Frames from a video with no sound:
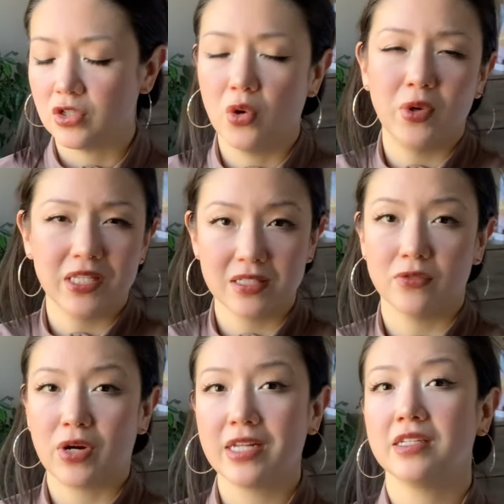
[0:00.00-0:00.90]
Know when it's the
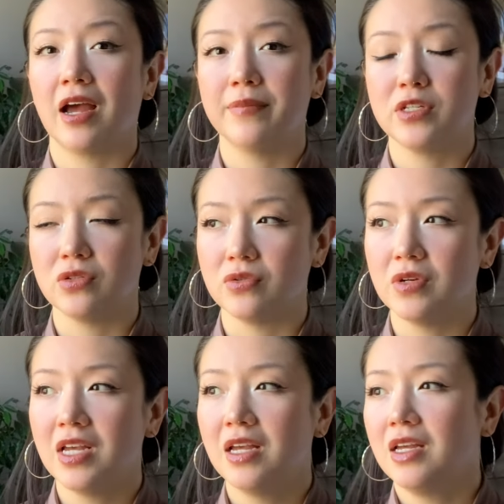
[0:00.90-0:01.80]
right time to
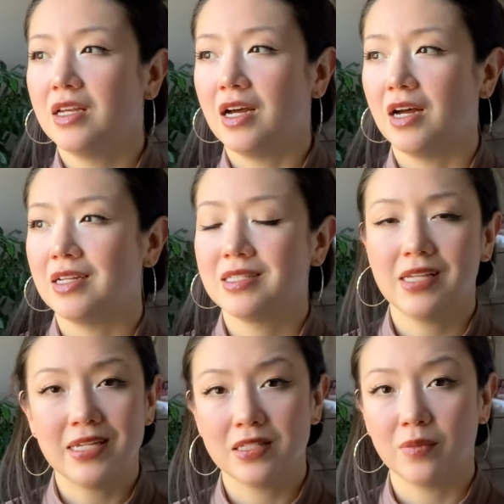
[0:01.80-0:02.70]

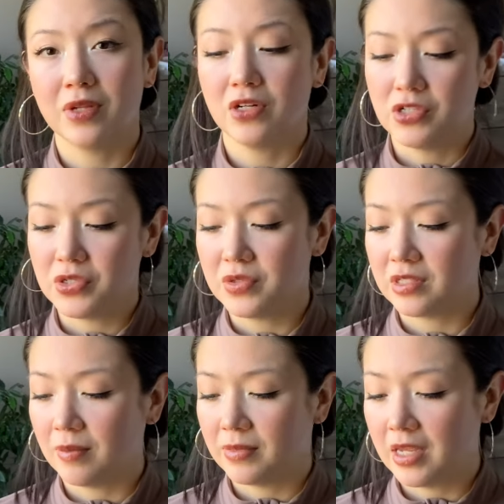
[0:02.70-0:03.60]
say something or do
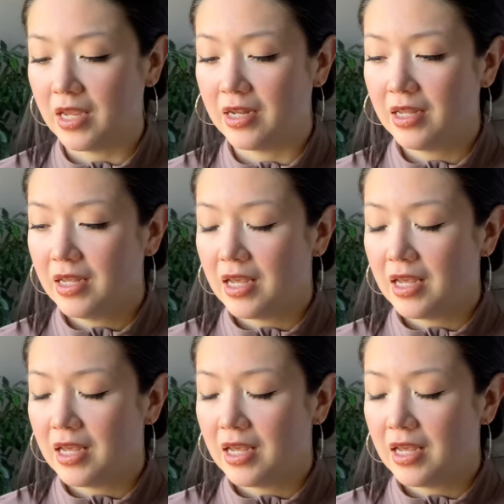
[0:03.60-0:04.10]
something,